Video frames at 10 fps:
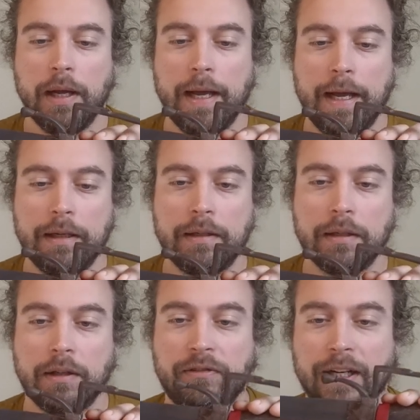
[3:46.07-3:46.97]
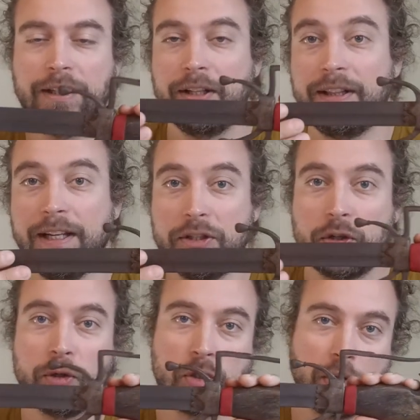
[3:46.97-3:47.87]
And the fact that they
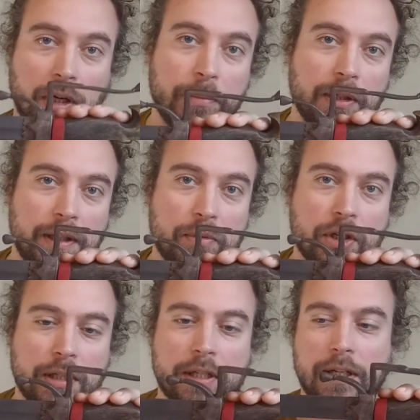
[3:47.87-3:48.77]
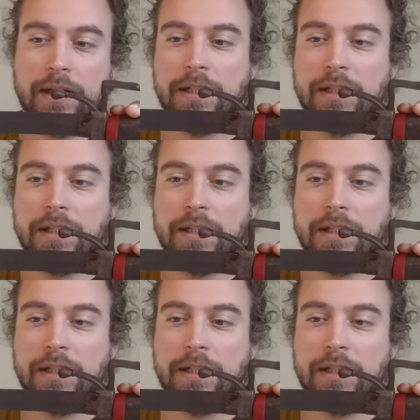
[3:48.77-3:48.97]
chose to adopt the Nimchas